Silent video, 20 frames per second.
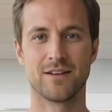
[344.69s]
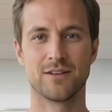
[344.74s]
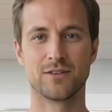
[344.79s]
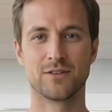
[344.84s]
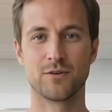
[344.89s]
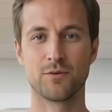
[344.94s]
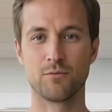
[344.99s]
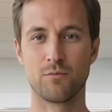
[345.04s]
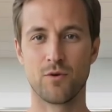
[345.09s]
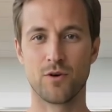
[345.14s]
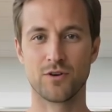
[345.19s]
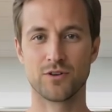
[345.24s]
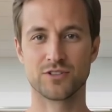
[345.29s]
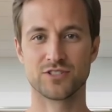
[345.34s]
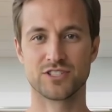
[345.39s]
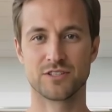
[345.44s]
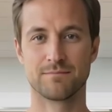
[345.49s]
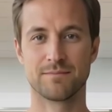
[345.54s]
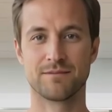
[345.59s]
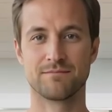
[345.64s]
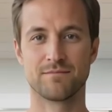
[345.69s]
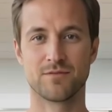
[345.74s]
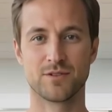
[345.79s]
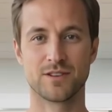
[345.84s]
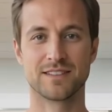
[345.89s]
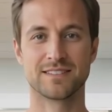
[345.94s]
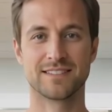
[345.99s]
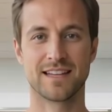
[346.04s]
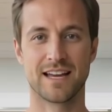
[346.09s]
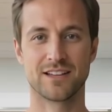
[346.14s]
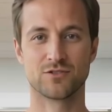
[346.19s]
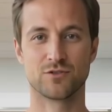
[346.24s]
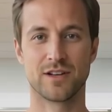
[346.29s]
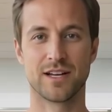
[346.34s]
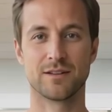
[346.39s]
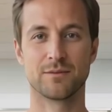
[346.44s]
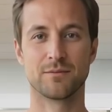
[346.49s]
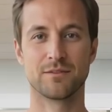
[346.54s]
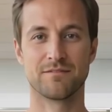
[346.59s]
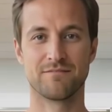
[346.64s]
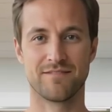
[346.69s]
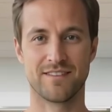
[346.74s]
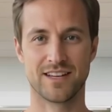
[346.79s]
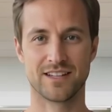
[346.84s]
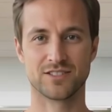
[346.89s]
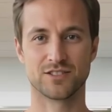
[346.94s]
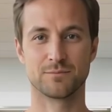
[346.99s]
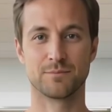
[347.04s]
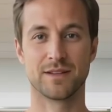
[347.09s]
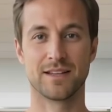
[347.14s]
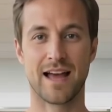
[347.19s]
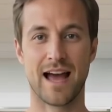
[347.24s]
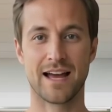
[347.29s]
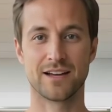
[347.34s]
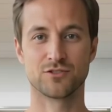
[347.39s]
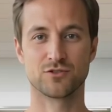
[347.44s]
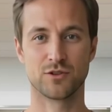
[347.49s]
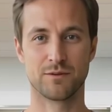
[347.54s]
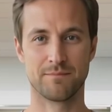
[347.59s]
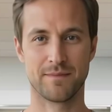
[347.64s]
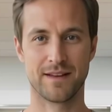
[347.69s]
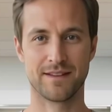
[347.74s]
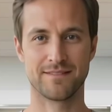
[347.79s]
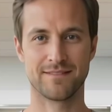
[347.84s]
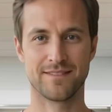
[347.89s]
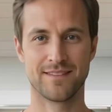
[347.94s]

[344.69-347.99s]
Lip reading: Your roller should be fully saturated with finish but not dripping.